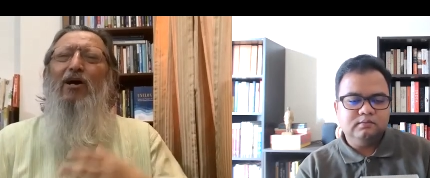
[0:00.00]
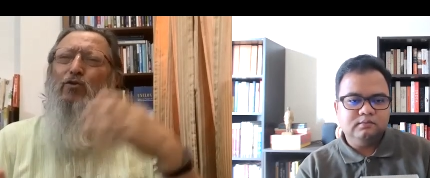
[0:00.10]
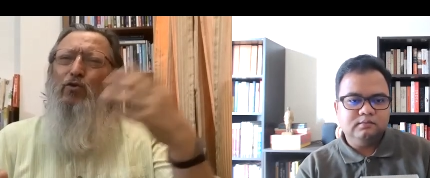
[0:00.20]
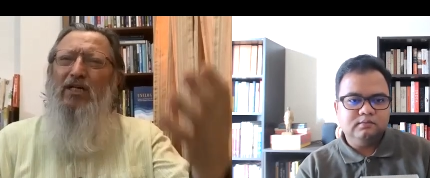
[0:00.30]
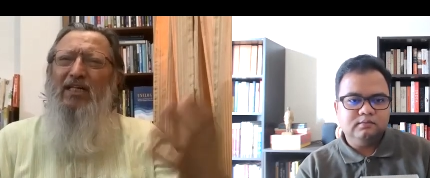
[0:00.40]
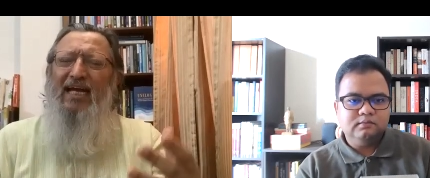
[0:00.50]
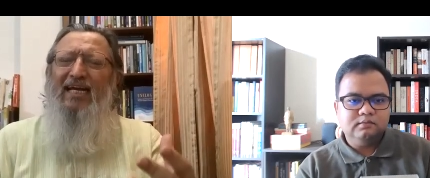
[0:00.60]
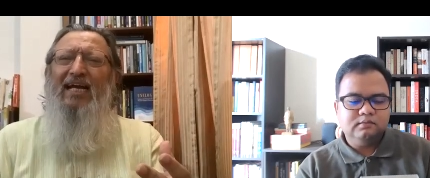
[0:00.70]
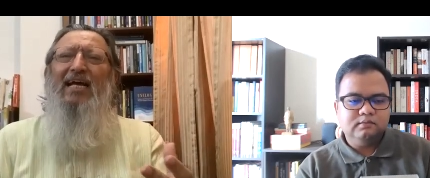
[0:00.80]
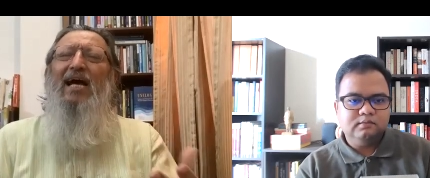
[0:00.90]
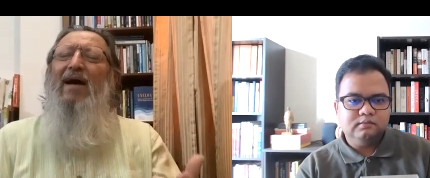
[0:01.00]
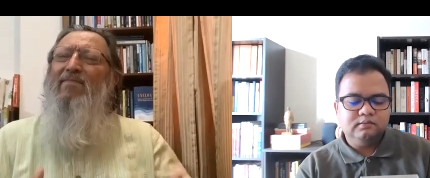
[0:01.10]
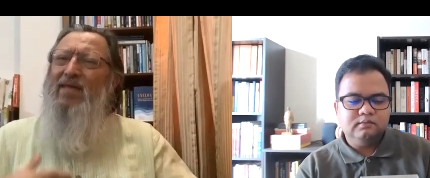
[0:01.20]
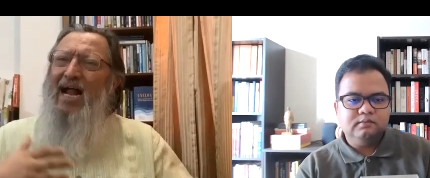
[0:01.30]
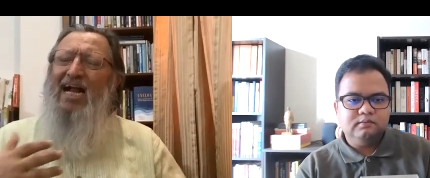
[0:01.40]
Speaker 1: social thinking
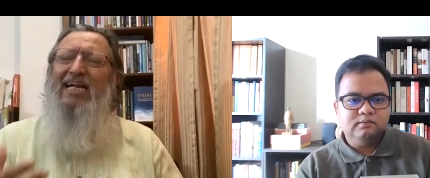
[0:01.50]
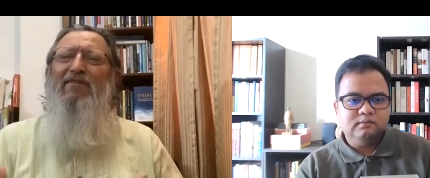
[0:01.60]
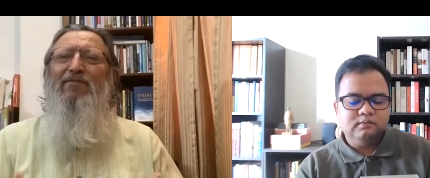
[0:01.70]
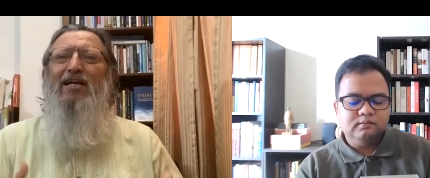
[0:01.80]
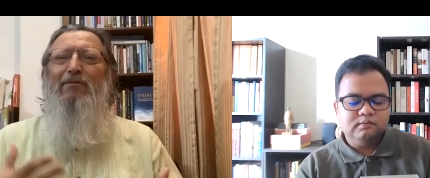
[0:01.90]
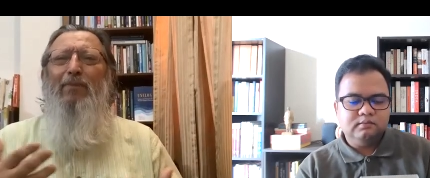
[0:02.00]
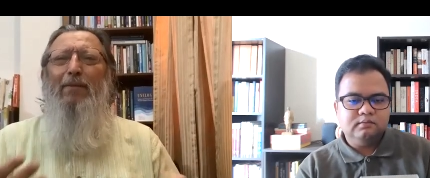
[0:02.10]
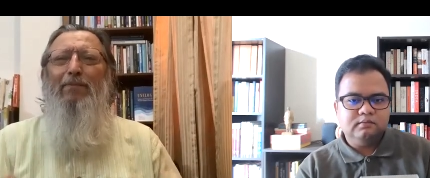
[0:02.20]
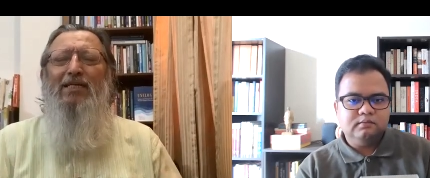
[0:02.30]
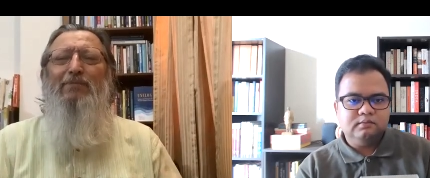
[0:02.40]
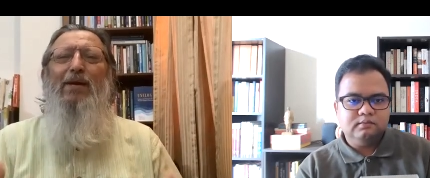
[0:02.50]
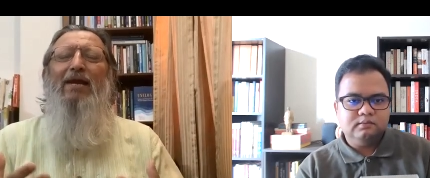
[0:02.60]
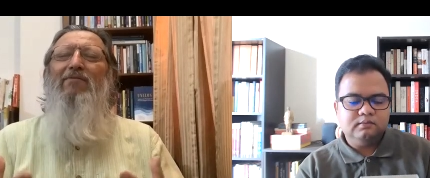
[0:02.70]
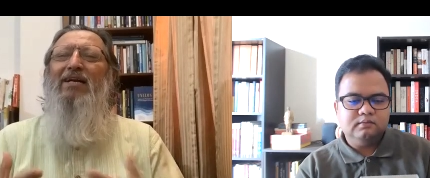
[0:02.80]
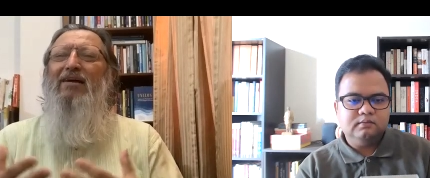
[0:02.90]
there are different people
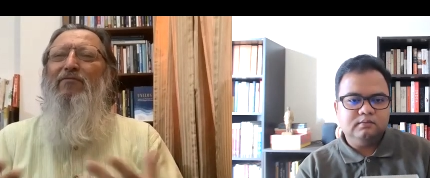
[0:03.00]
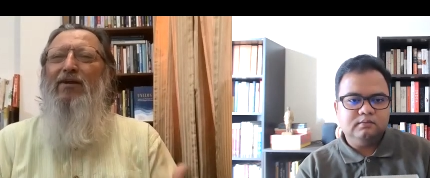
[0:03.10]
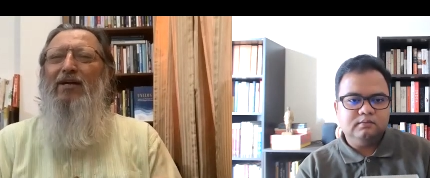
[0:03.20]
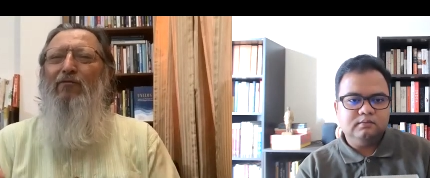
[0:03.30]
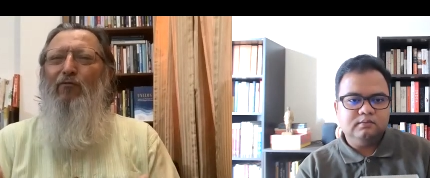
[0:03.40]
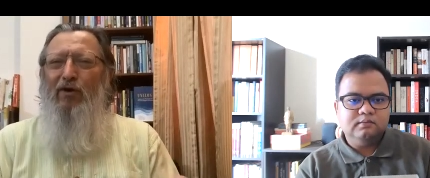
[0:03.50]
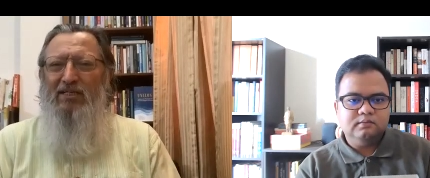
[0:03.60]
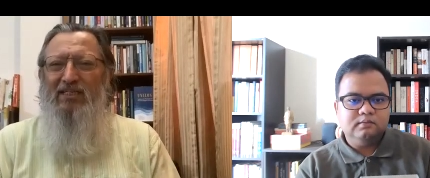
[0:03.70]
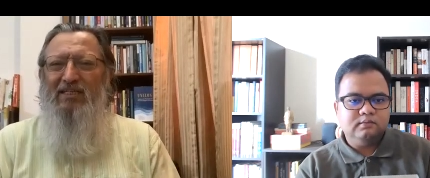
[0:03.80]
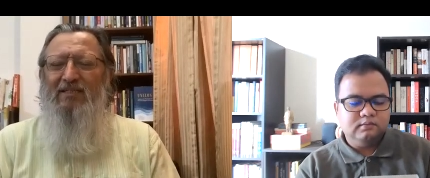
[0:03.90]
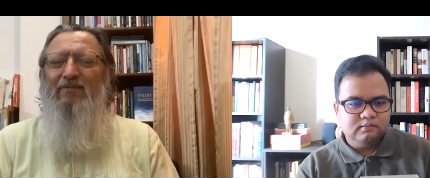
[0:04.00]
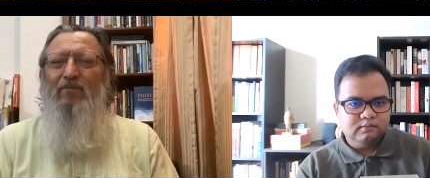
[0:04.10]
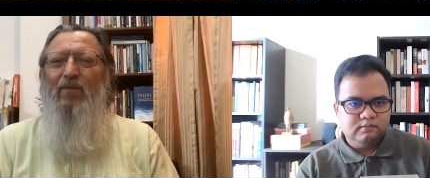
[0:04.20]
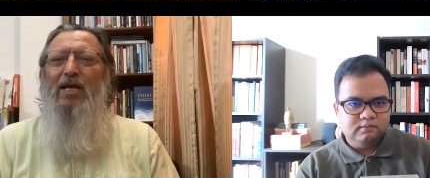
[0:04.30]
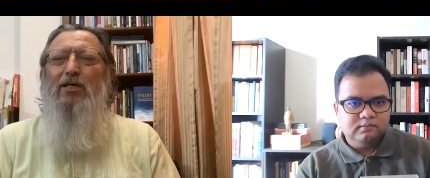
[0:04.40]
speaking with different voices
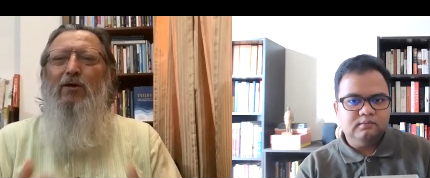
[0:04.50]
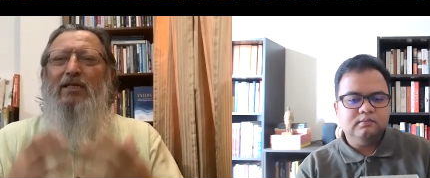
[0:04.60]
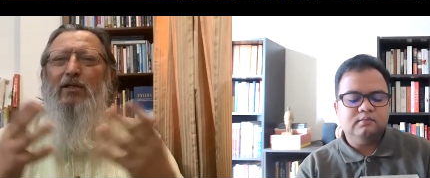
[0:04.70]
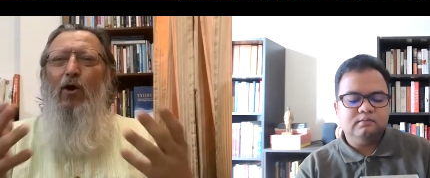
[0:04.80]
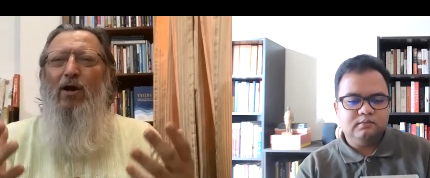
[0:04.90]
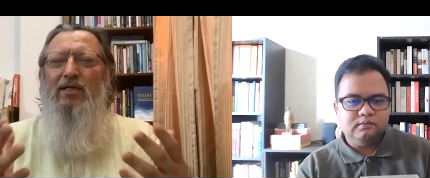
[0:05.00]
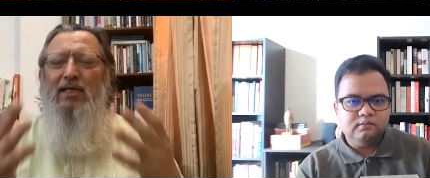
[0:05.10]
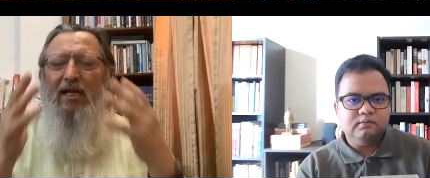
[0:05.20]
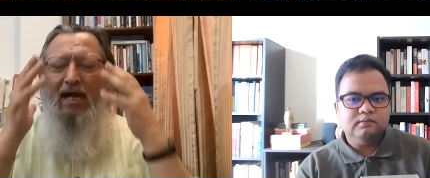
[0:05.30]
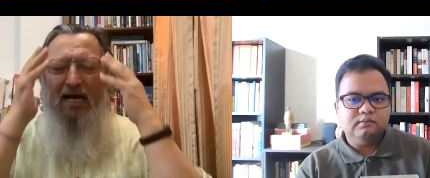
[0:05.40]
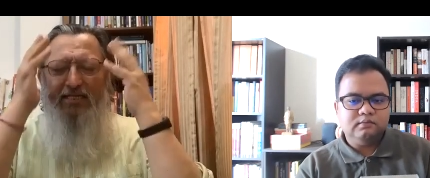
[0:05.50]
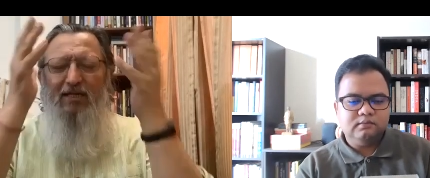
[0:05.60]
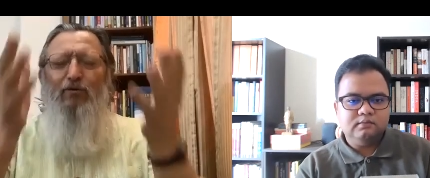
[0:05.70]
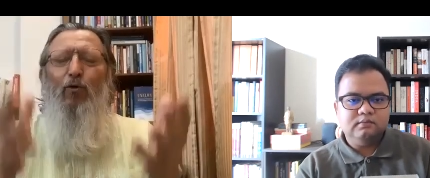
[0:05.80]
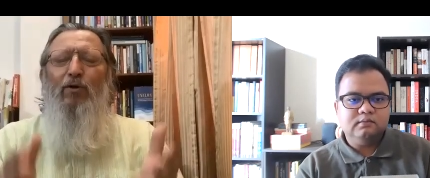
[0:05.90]
so as long as the
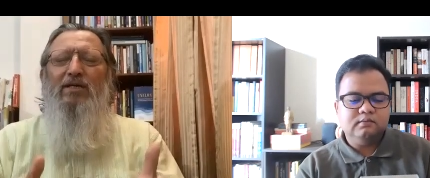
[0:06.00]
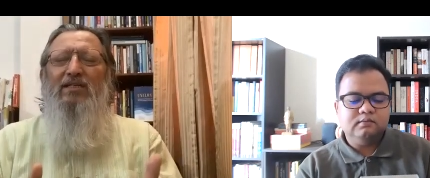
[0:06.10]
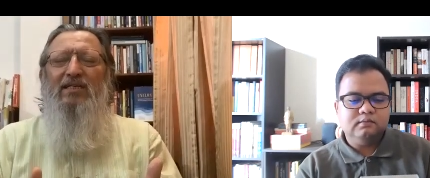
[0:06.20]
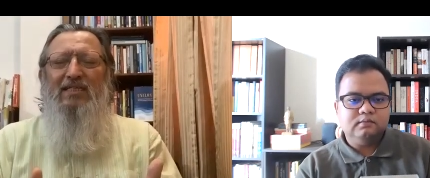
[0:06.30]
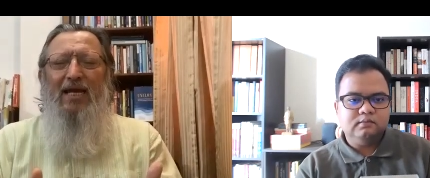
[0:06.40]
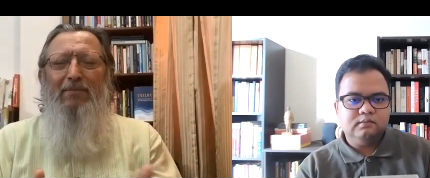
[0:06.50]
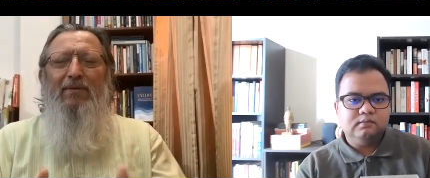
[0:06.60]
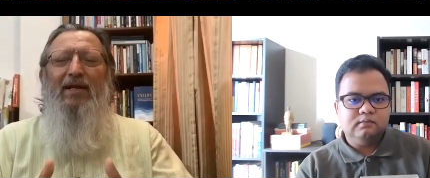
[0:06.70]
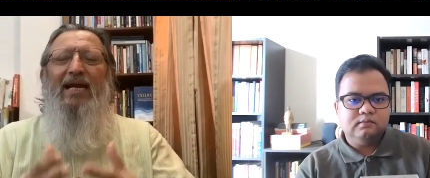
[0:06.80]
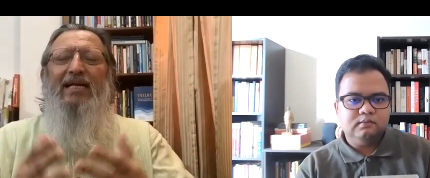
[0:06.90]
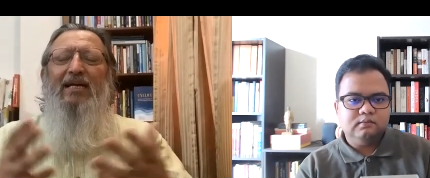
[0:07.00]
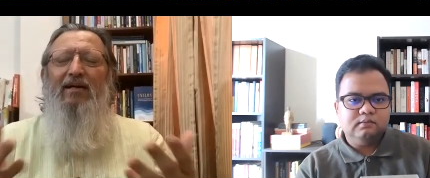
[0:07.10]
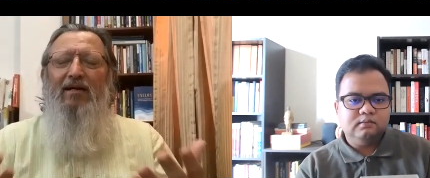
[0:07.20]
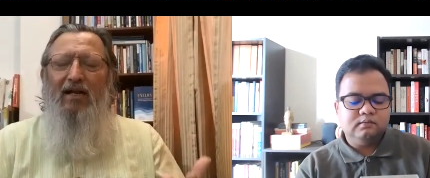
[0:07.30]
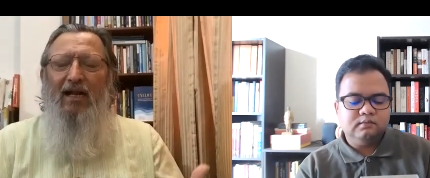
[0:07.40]
larger goal is the same
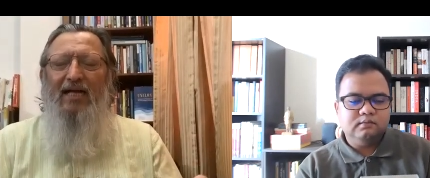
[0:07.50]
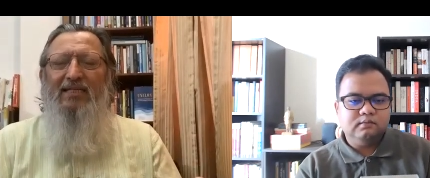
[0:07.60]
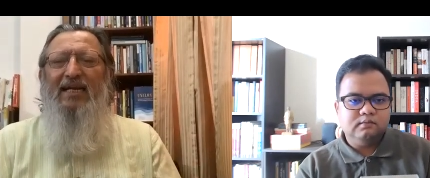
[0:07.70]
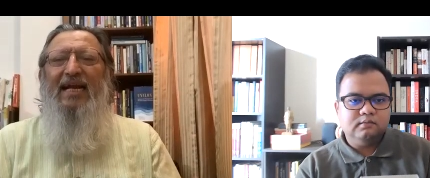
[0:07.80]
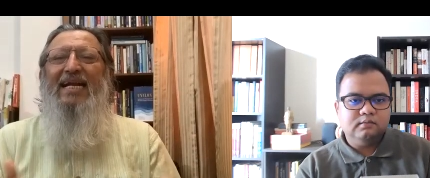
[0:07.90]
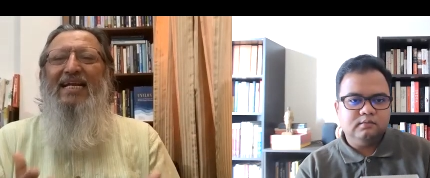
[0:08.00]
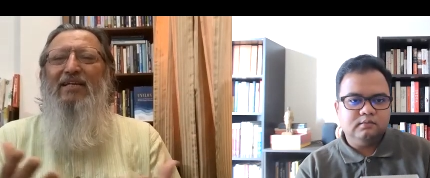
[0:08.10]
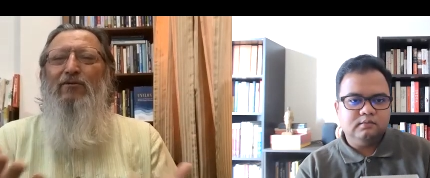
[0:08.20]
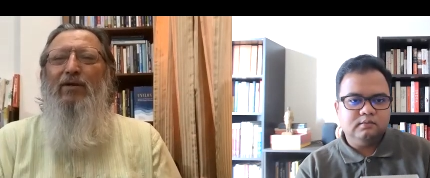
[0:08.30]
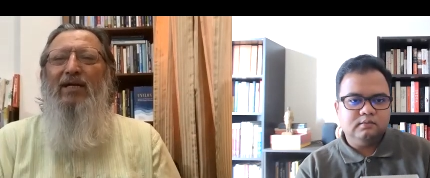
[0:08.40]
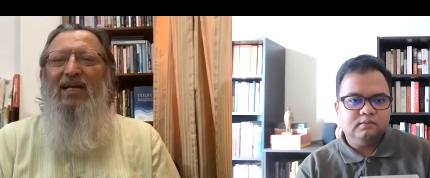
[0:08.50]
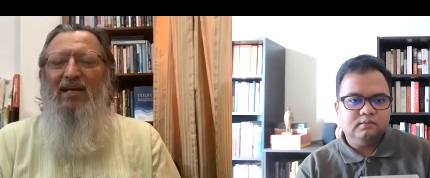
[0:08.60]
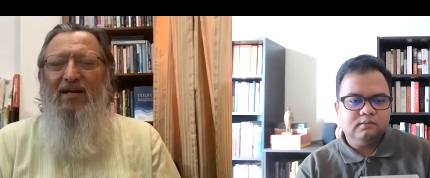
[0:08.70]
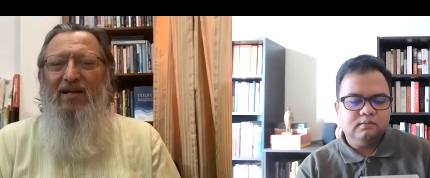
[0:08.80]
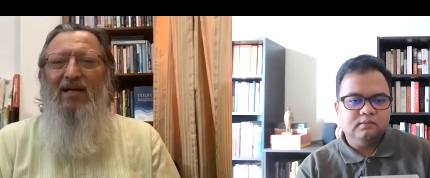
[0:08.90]
creating a larger indian
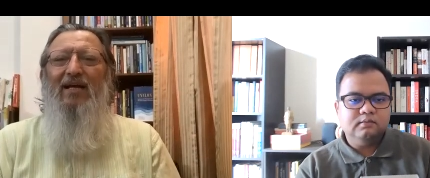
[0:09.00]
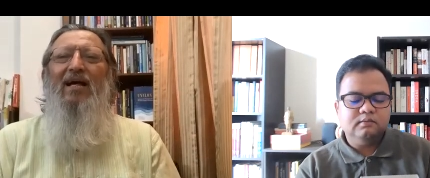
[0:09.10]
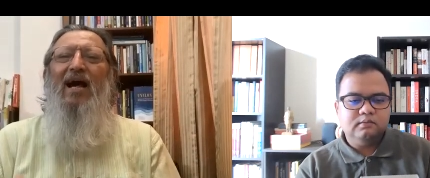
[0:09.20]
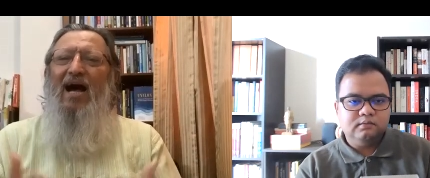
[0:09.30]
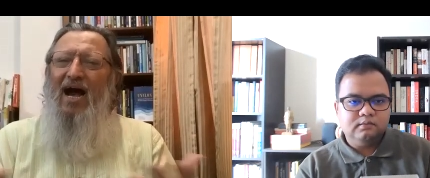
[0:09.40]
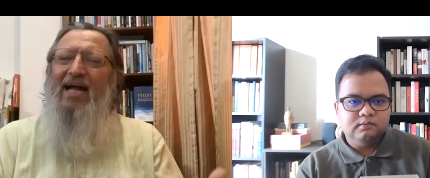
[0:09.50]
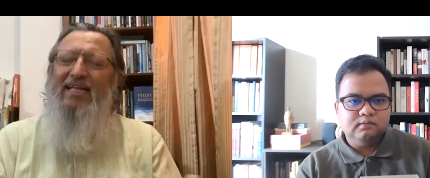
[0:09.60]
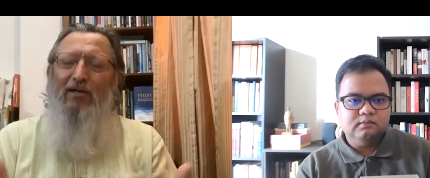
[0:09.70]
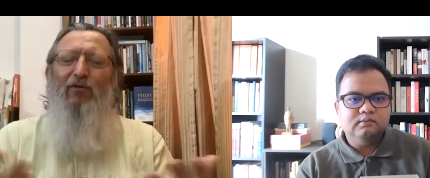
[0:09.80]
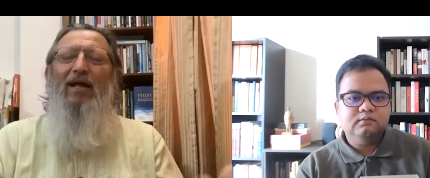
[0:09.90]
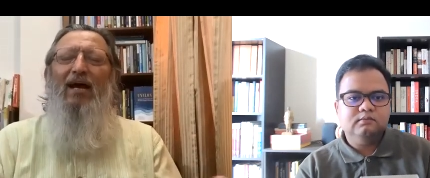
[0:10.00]
unity i think you